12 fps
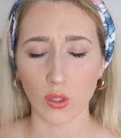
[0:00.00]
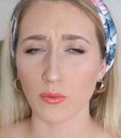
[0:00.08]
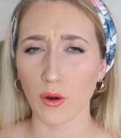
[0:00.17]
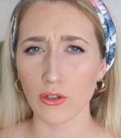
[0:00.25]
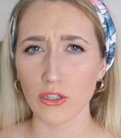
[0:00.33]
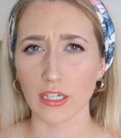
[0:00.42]
so I
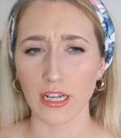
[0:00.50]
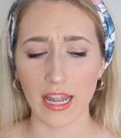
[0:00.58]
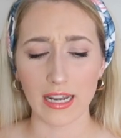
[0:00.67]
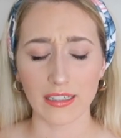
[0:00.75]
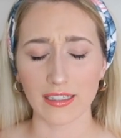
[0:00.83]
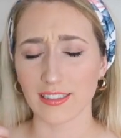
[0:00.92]
wrote her,
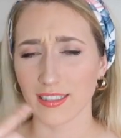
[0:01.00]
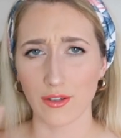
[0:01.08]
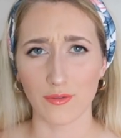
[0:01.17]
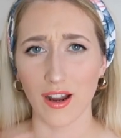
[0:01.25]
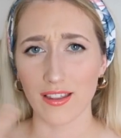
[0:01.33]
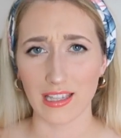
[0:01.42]
and because
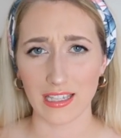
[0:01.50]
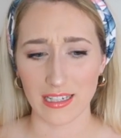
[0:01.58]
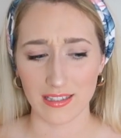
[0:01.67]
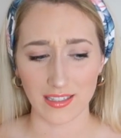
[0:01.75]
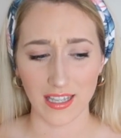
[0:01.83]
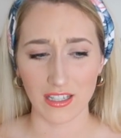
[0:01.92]
I read that
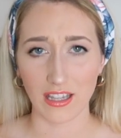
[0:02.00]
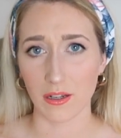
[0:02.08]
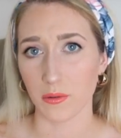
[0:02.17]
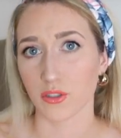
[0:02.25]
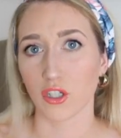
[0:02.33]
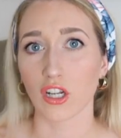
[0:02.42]
it said
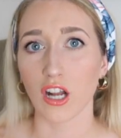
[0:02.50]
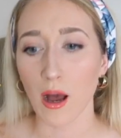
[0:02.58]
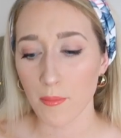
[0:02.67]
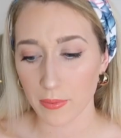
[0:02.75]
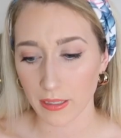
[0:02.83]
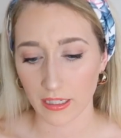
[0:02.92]
that it was her
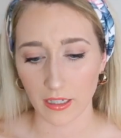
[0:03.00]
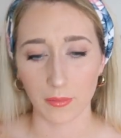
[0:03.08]
company,